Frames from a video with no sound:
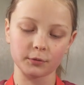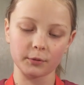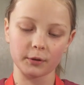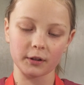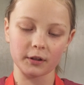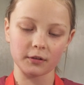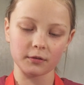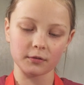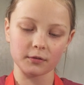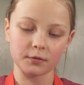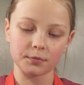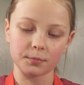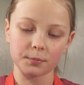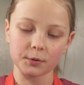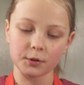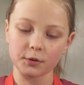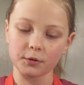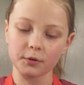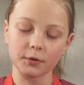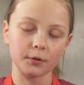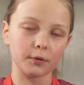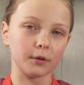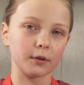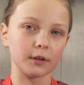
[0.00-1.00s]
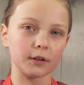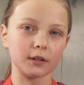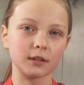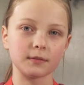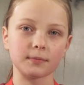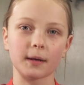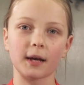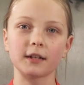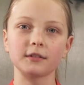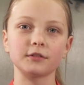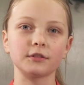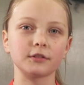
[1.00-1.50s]
wooden spoon or a
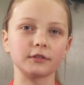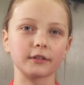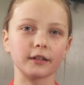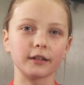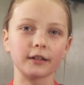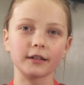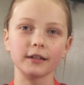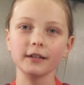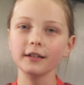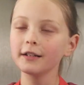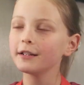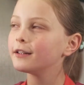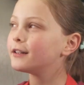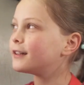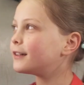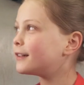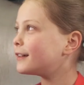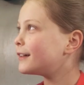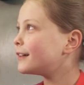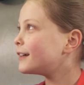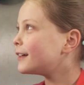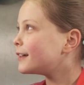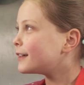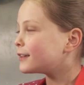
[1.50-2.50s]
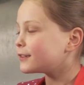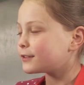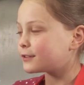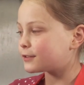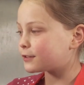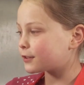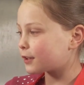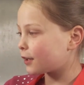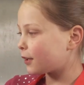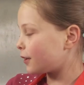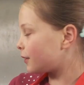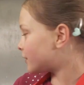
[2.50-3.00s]
spatula.
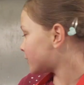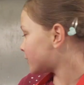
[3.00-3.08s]
So